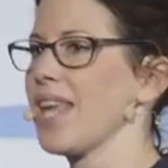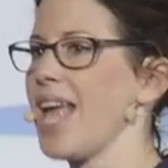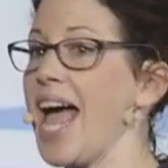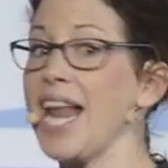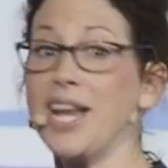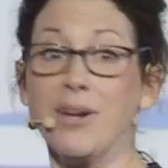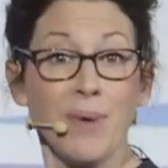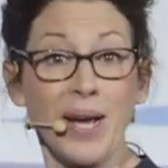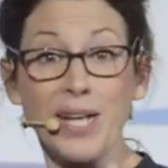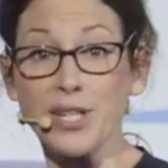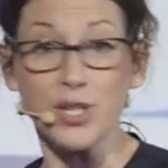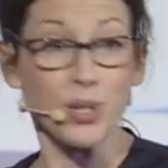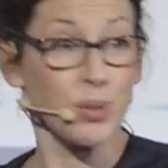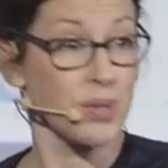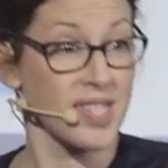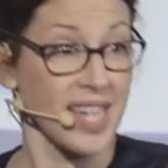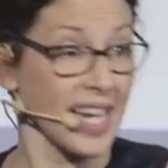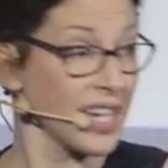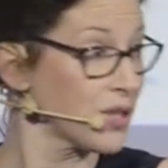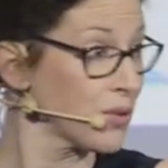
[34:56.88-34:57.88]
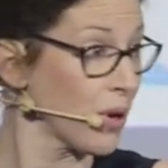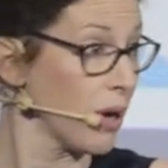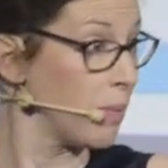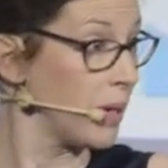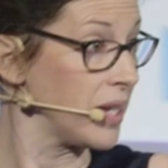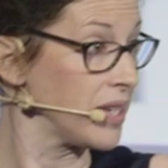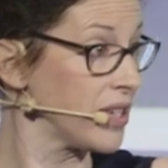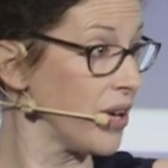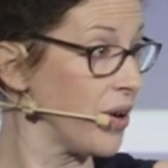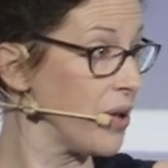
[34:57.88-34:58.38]
anyway, so sex
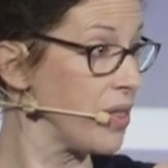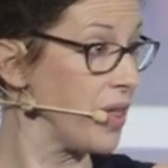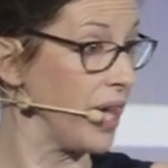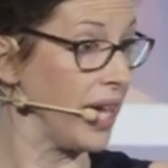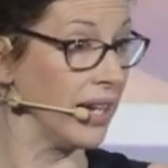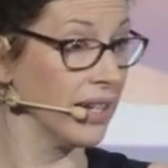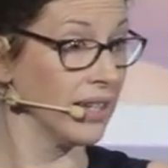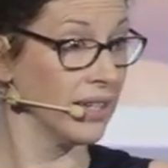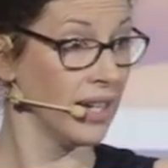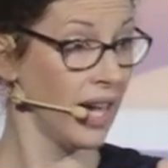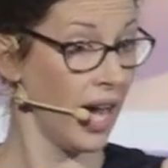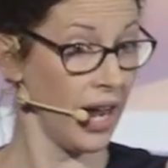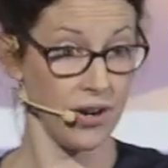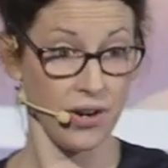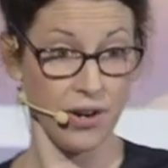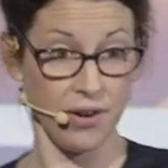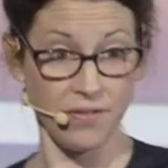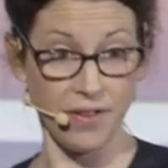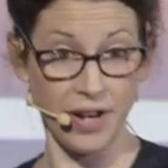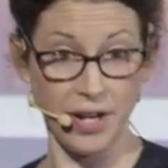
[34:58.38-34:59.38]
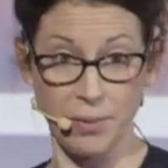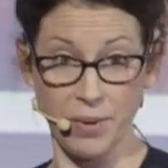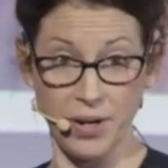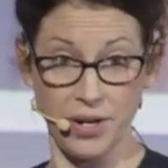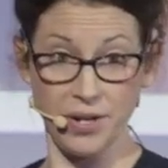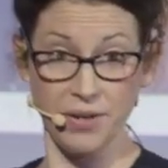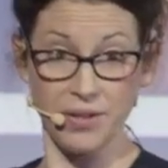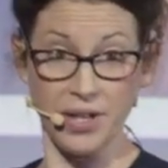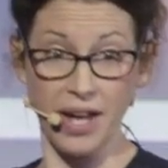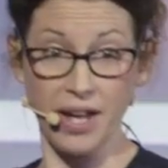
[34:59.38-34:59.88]
robots are a thing. I don't know if anyone
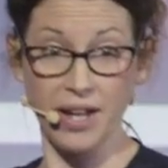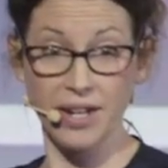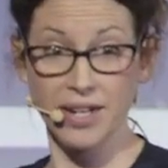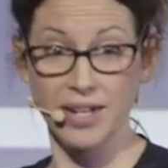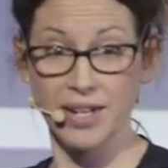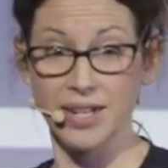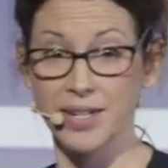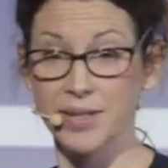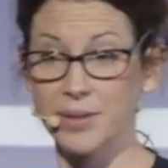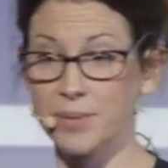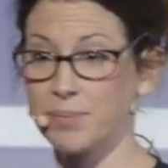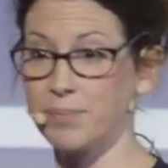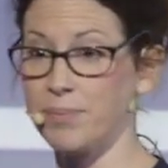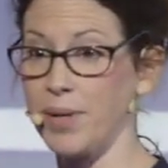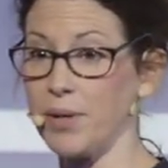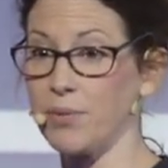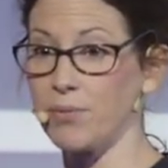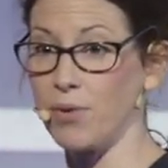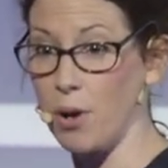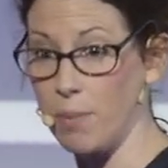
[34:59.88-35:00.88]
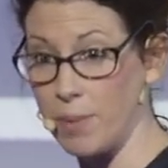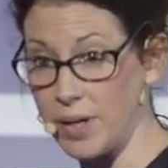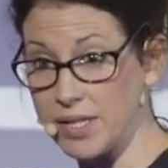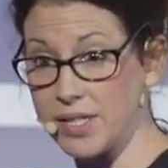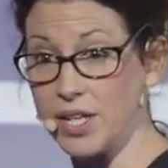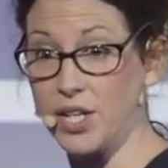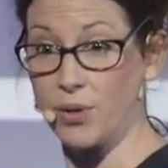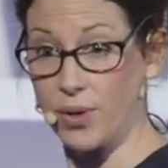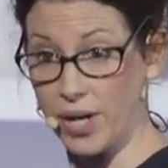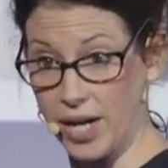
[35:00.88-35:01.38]
knew that, but robots
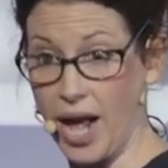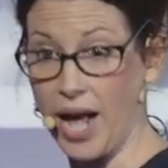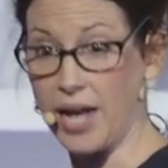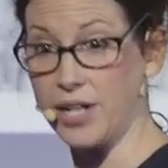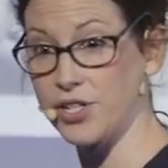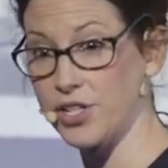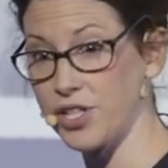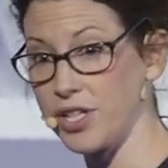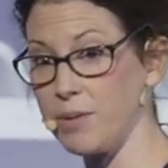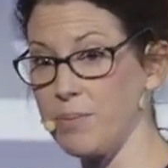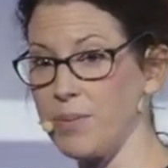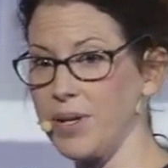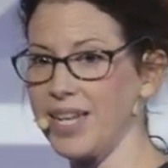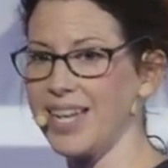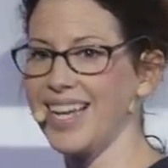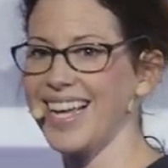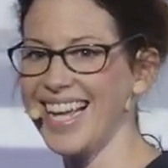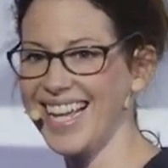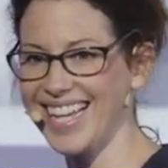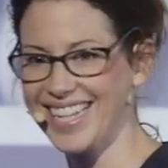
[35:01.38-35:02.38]
that you can actually be.